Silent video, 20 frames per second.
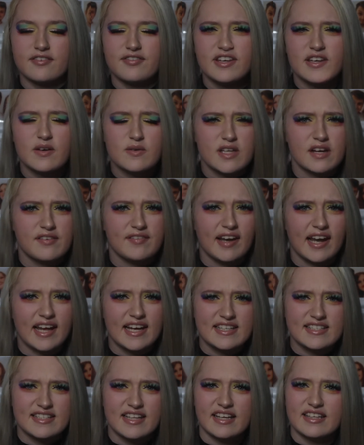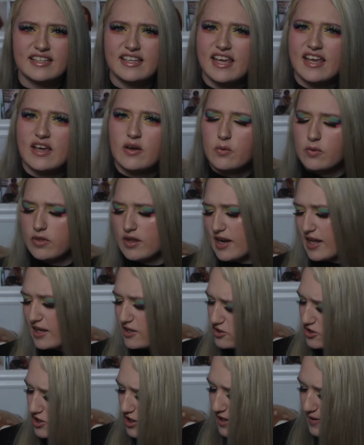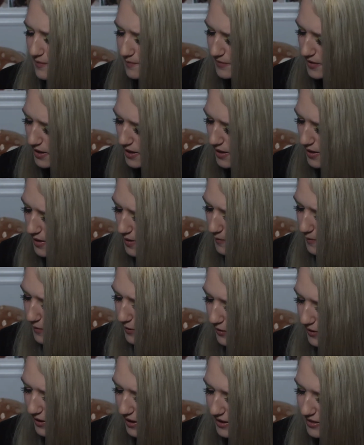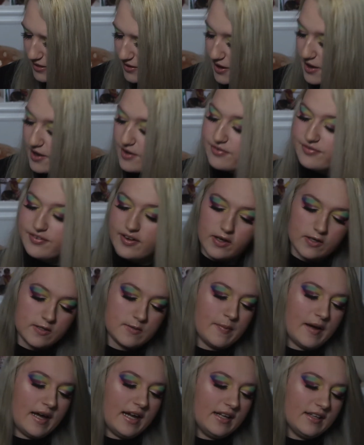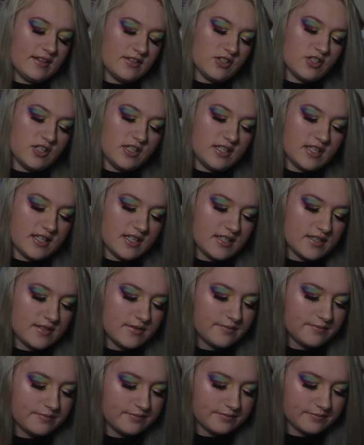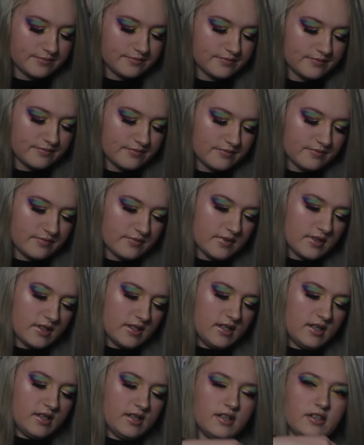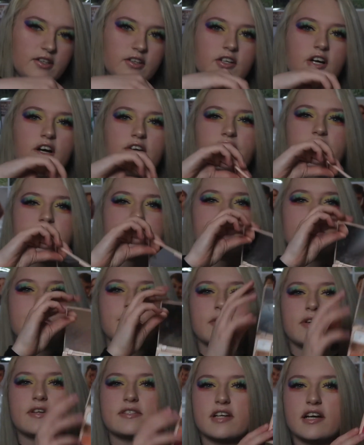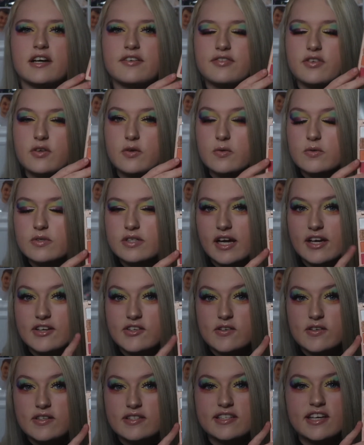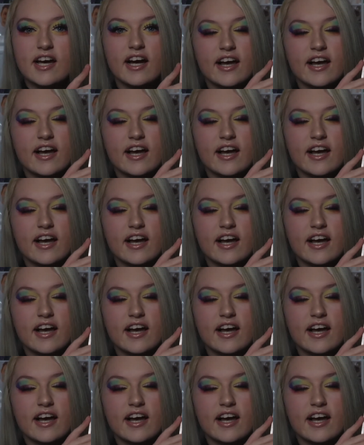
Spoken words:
think it was either later that year or the next year. But in her first palette that she did, you can't really see because I've used, as you can see, I